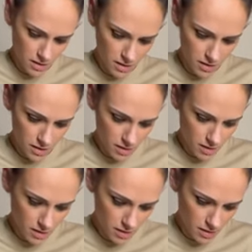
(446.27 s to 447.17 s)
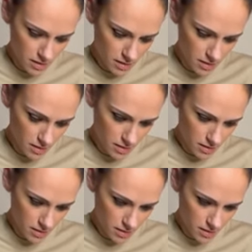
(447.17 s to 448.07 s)

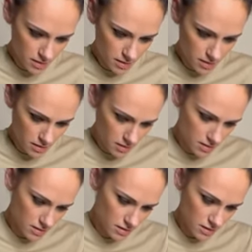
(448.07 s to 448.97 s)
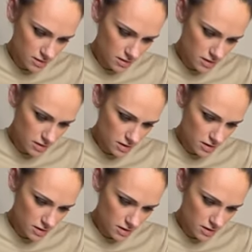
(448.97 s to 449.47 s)
(silence)